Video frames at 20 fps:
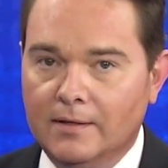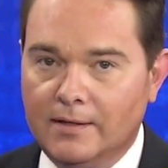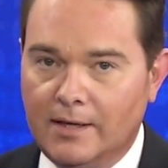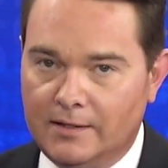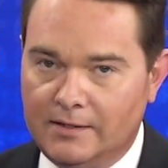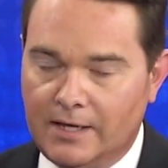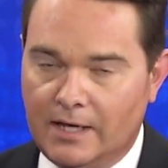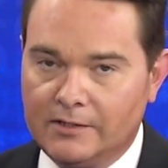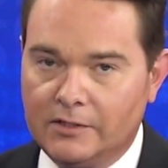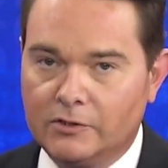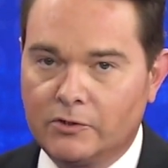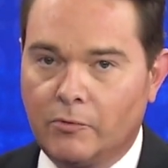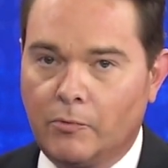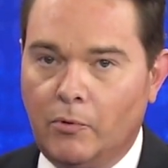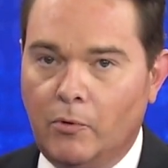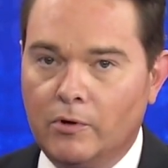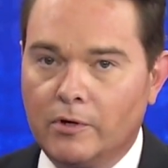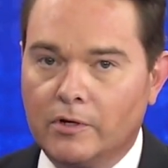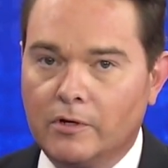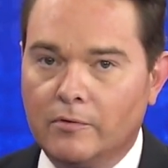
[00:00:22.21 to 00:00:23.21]
K-Texas
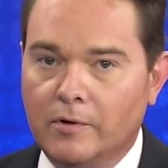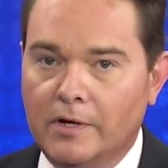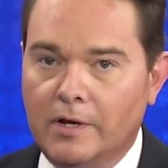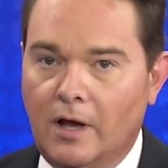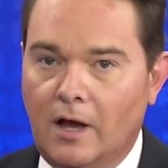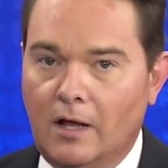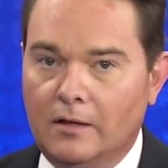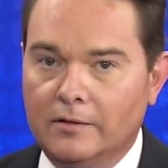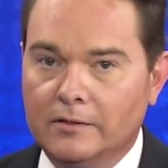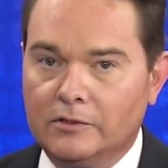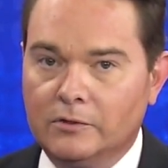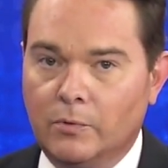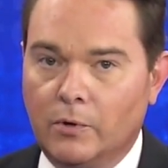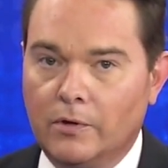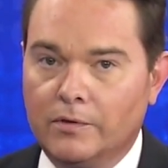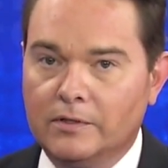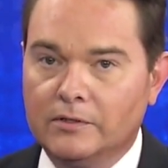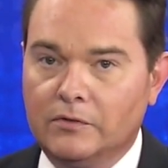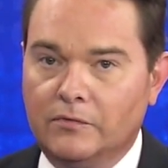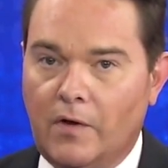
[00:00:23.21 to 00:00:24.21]
reporter Karina
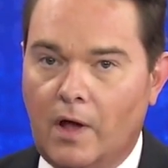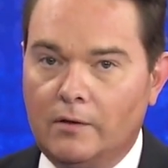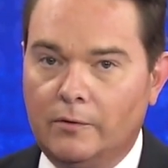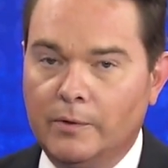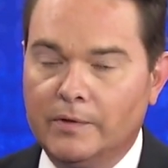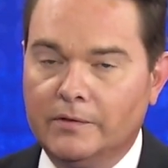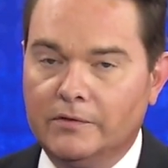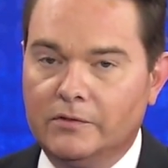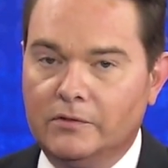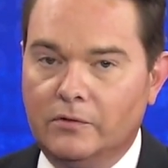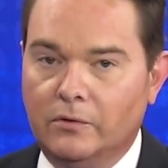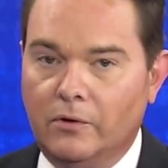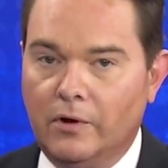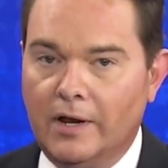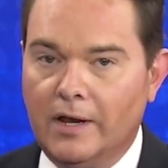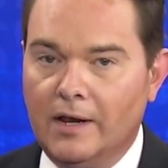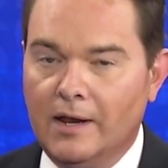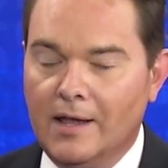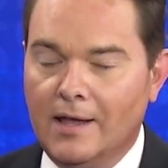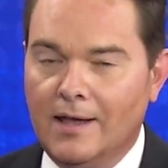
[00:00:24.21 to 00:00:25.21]
Hollingsworth is following the
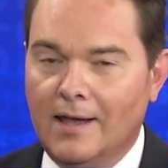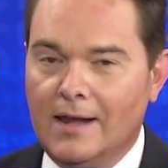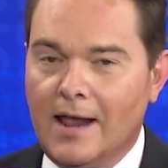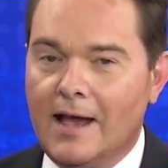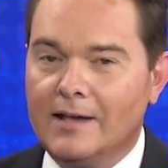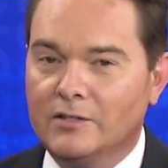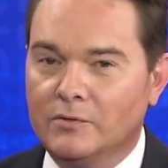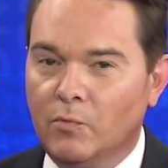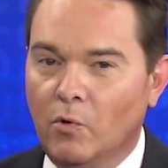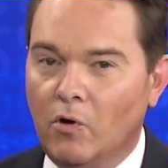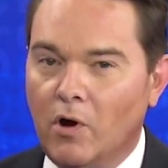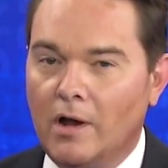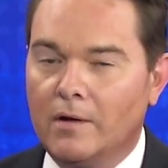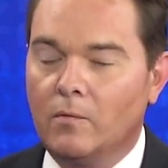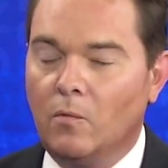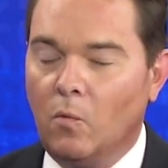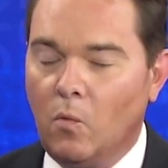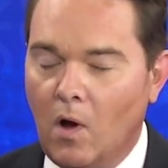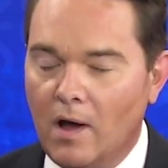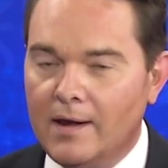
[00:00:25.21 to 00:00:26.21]
story and has more on
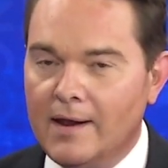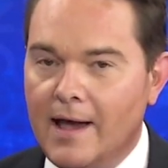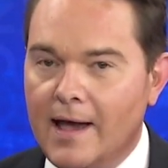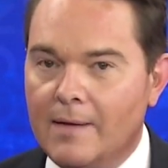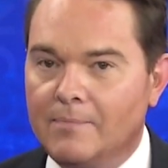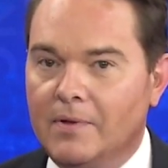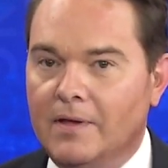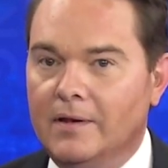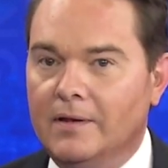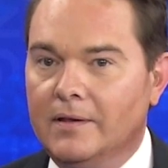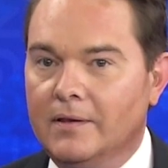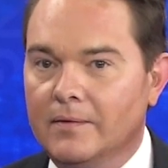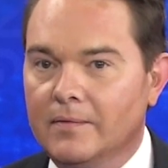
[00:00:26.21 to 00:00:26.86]
what happened.